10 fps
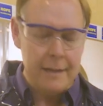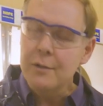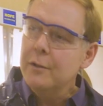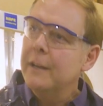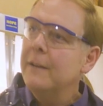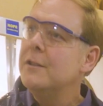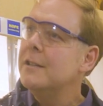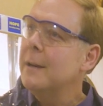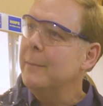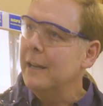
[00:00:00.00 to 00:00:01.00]
that sort of gives you
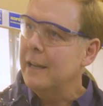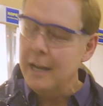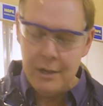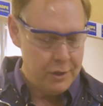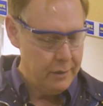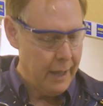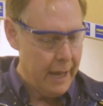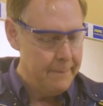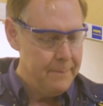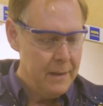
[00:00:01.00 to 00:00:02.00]
some indication
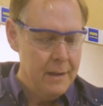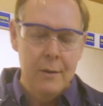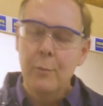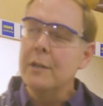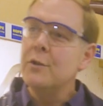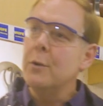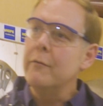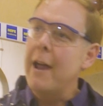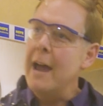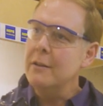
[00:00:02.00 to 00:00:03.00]
that we're to a
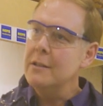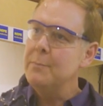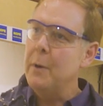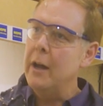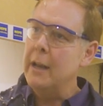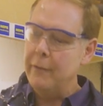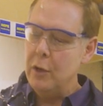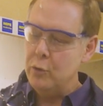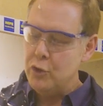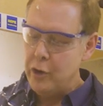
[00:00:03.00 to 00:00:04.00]
round. But another
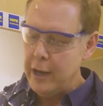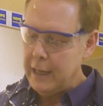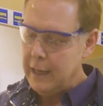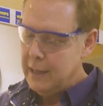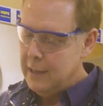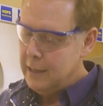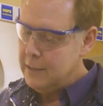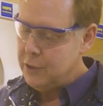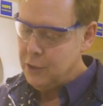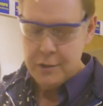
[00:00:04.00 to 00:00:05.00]
little trick
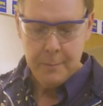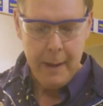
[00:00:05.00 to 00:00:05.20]
is to use the